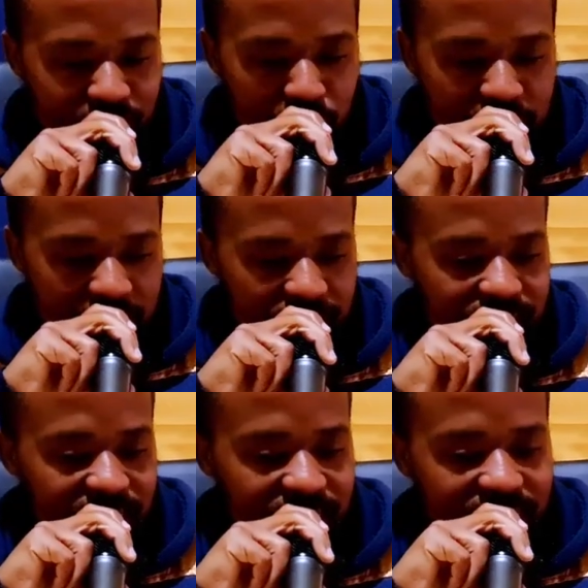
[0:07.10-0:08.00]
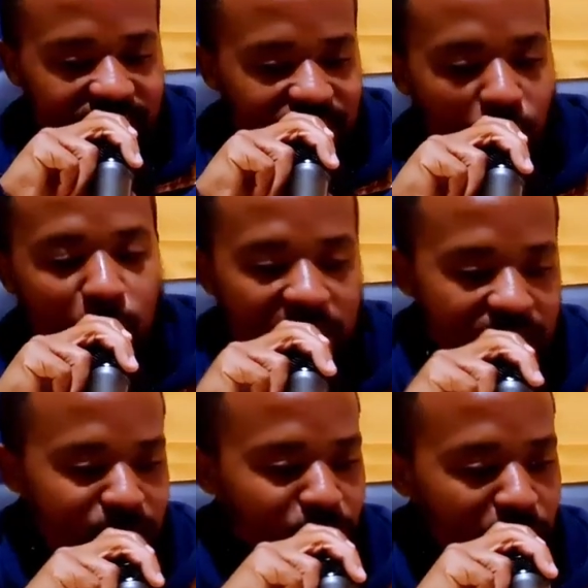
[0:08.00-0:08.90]
Okay? All
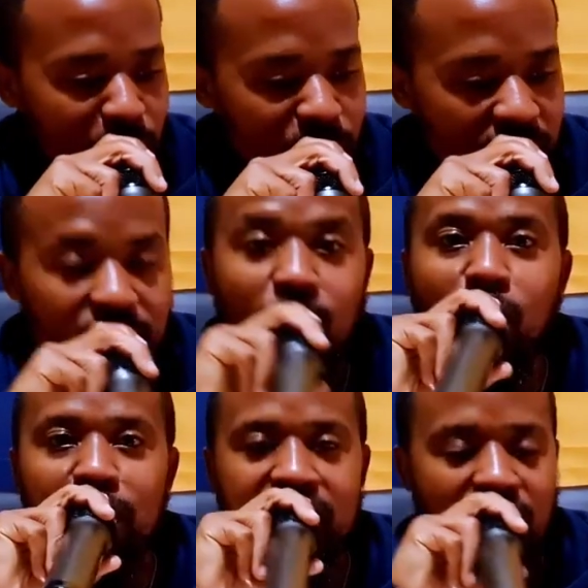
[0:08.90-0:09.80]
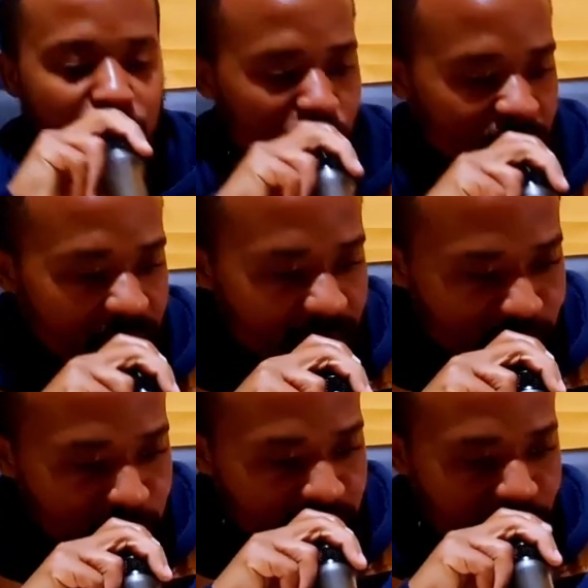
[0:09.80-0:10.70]
praises to the Most High. Shalom, Israel. Most High
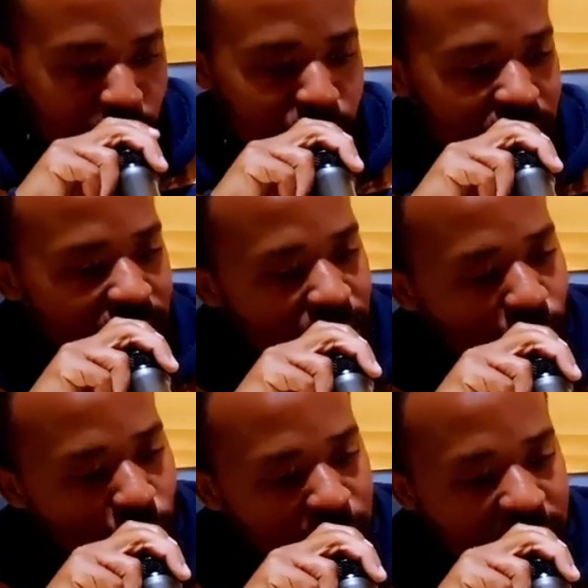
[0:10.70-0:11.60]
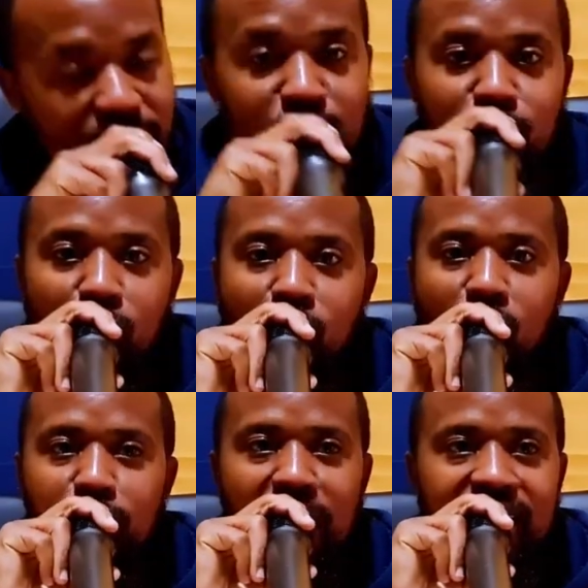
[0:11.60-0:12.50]
Christ bless you. All praises to the
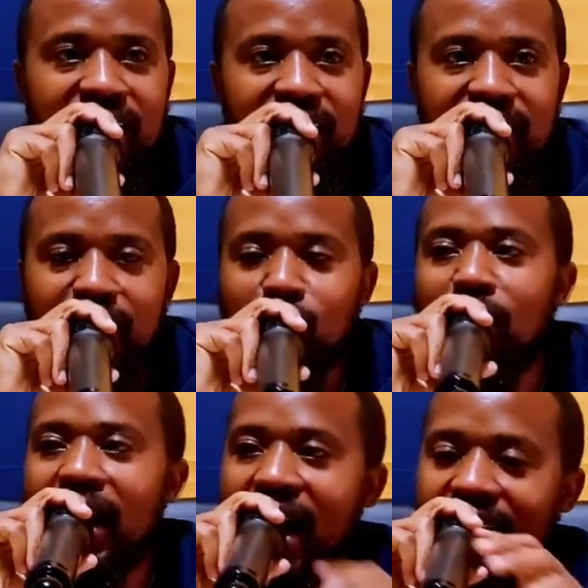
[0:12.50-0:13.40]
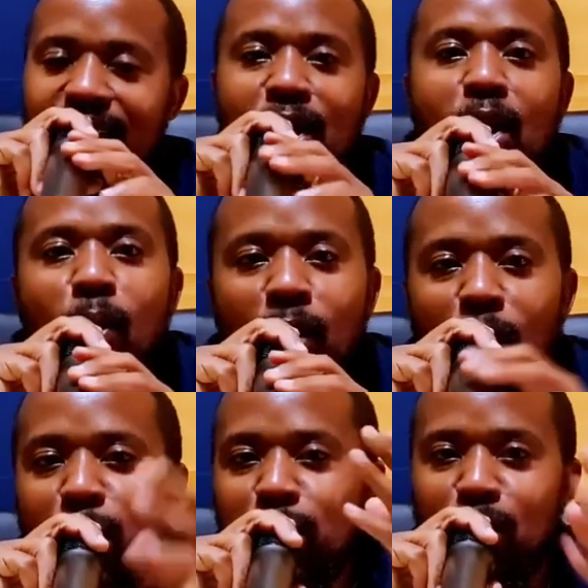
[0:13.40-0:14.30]
Lord. Brothers and sisters online,
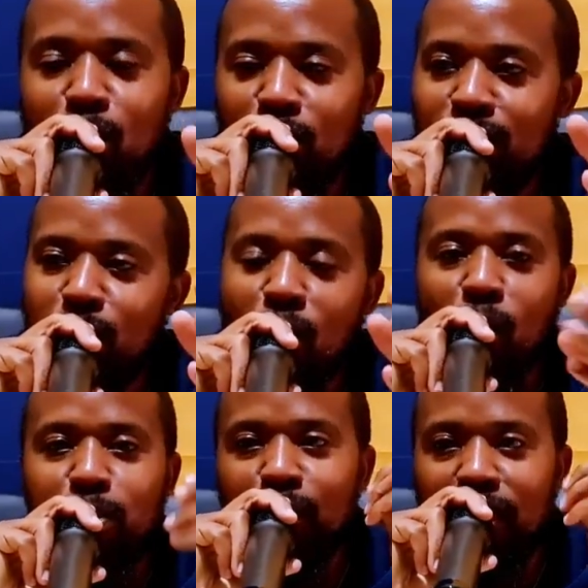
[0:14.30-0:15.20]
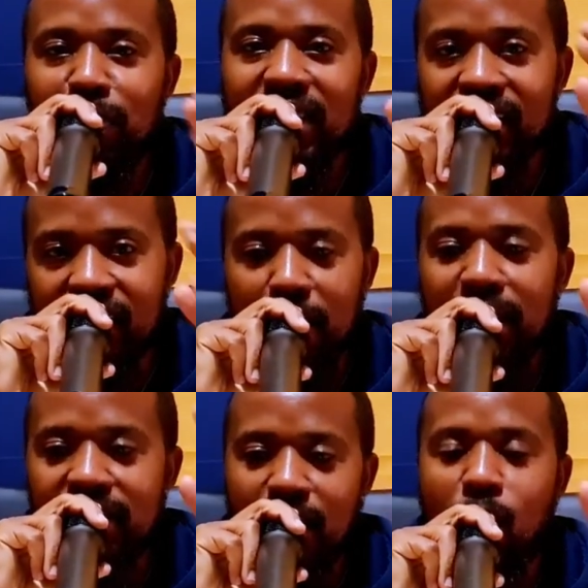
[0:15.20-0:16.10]
we hope you're good. We hope you're keeping the
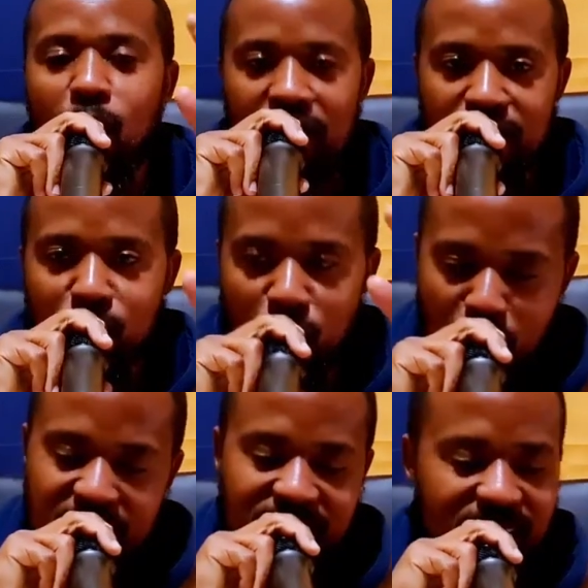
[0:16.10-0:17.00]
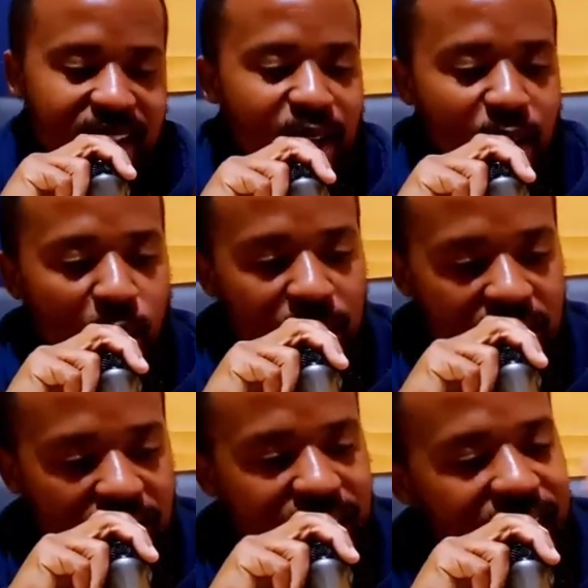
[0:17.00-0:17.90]
Sabbath day holy as always.
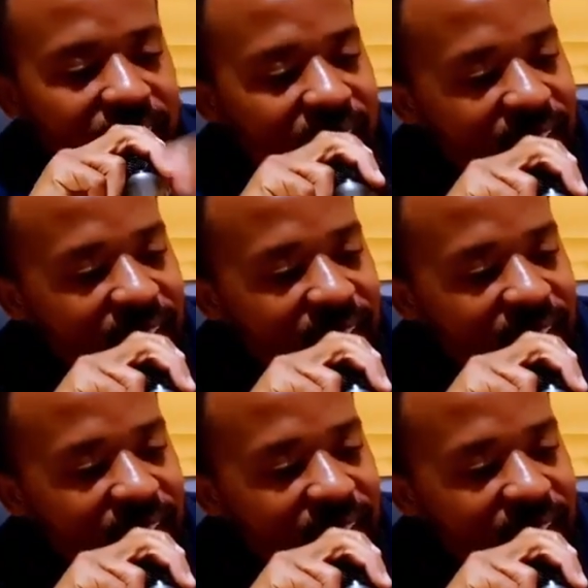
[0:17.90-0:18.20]
Okay?